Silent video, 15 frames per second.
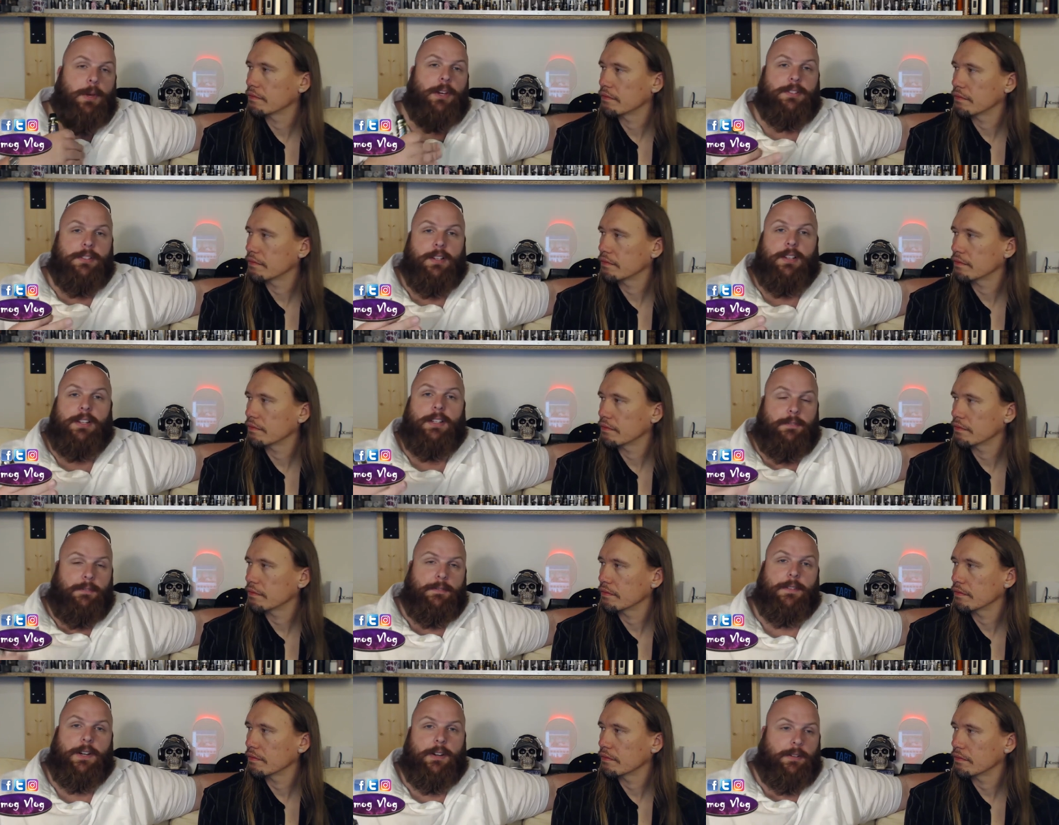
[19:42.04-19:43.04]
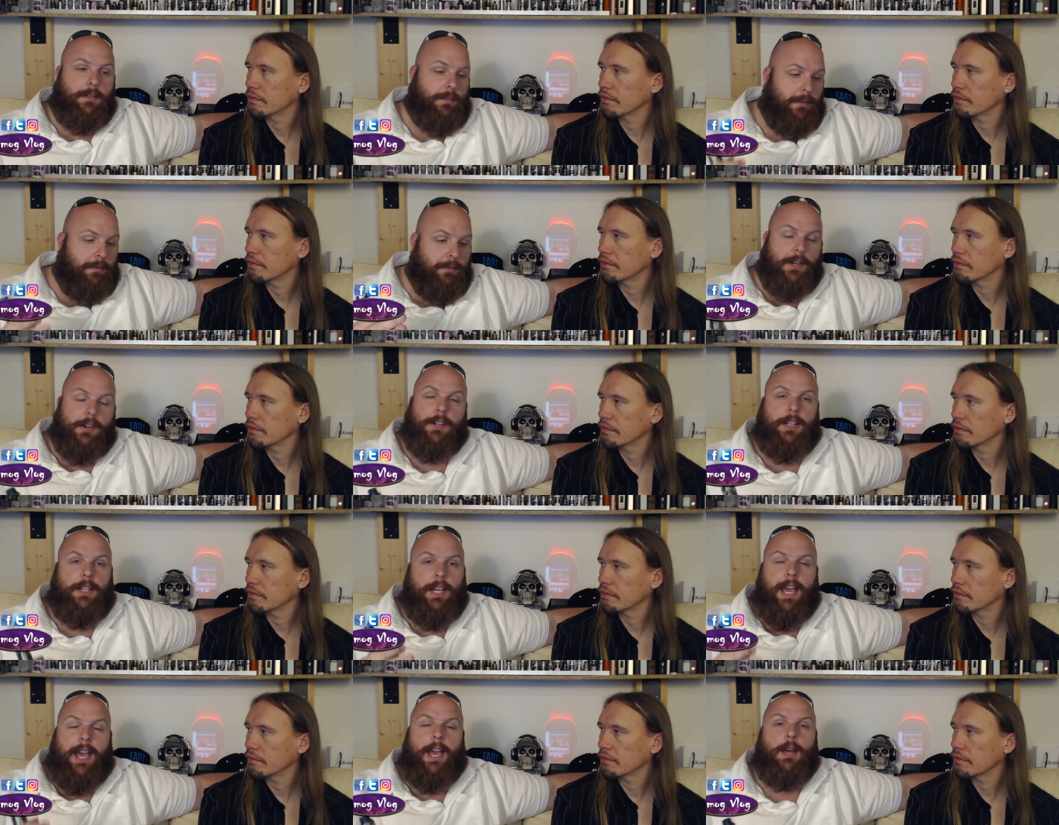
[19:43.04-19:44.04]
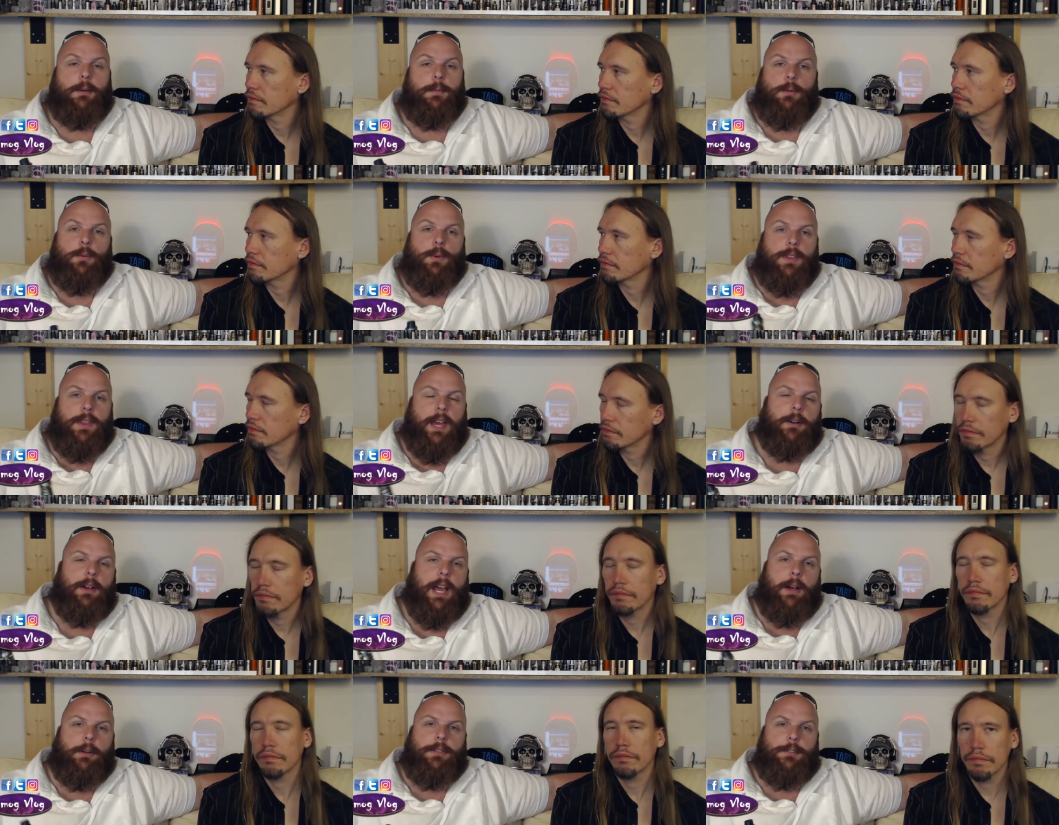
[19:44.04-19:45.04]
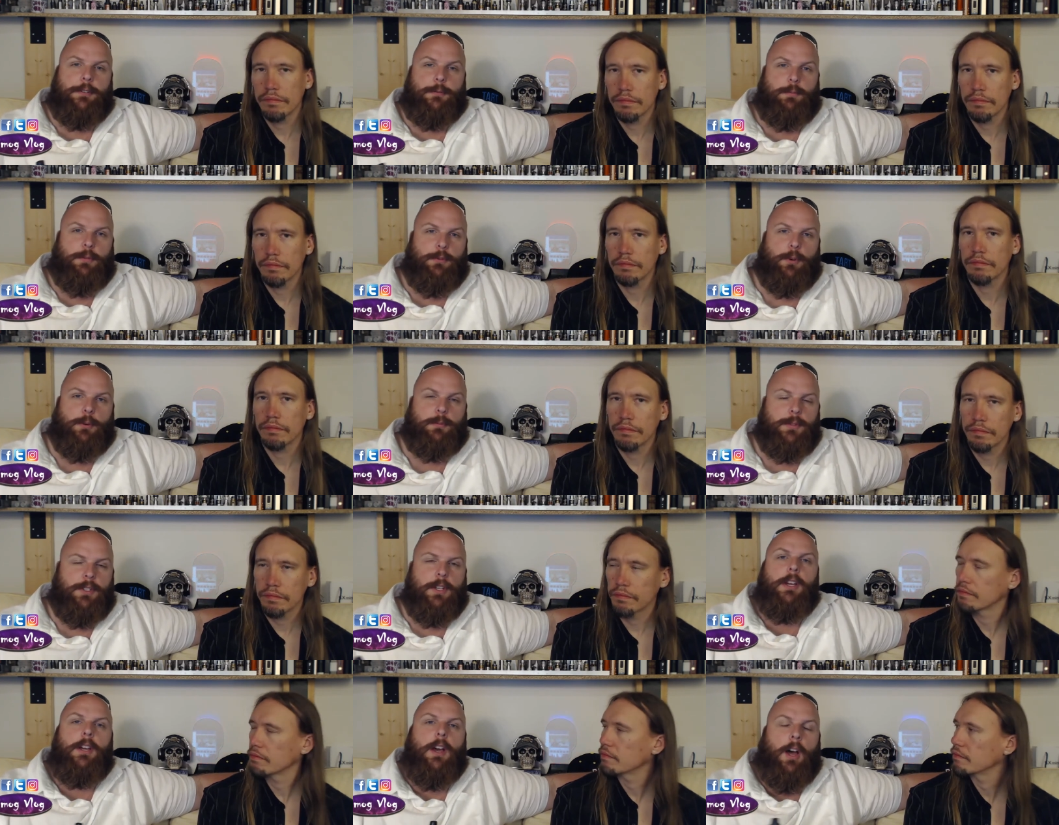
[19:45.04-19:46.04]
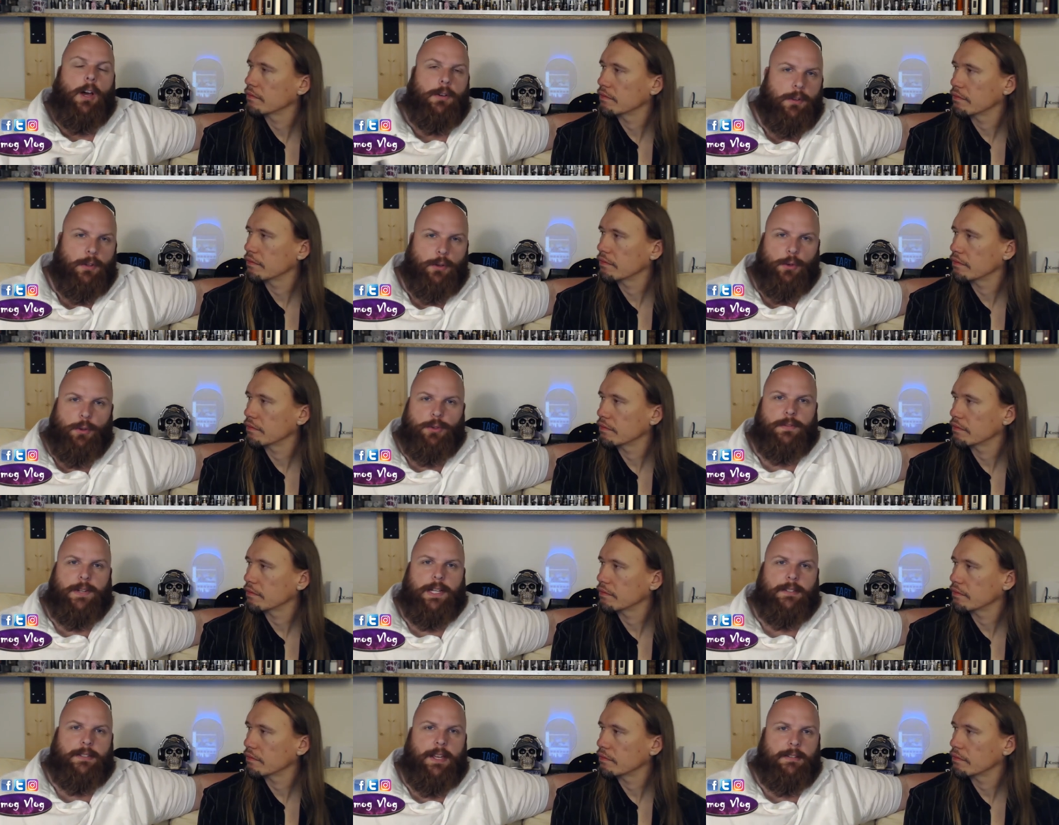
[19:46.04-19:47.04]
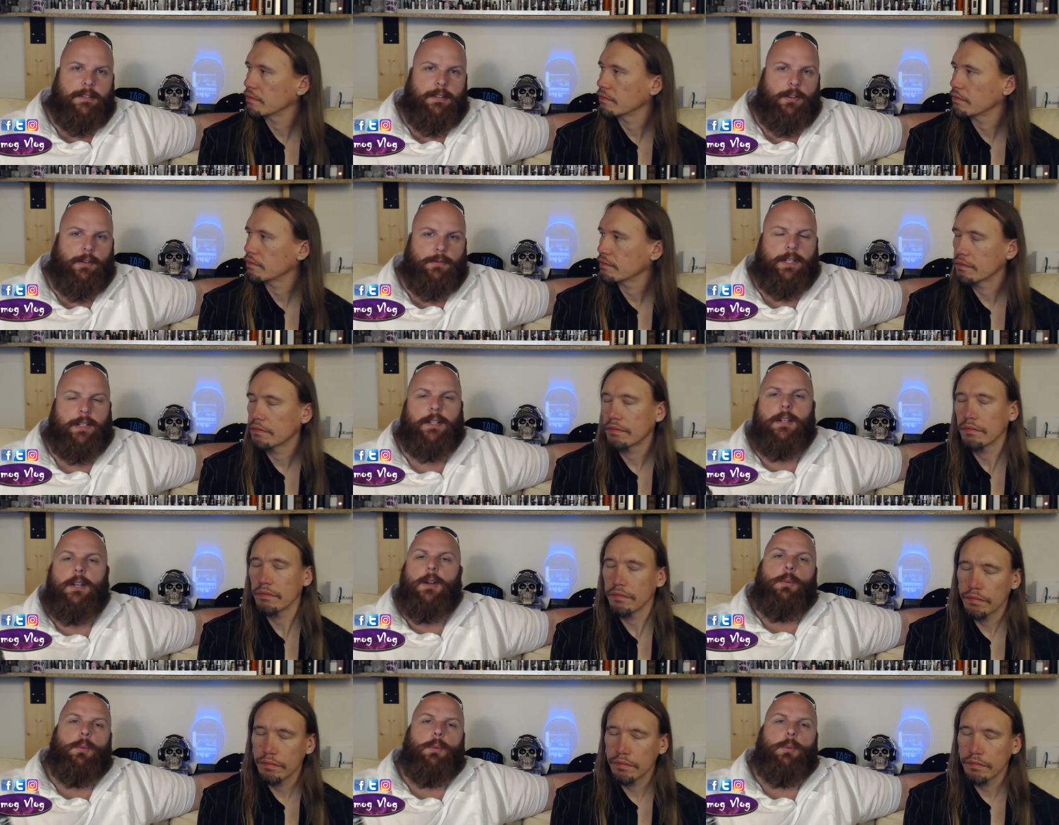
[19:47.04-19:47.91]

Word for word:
Speaker 1: personally very very happy with how, how this has performed over the course of our testing of it.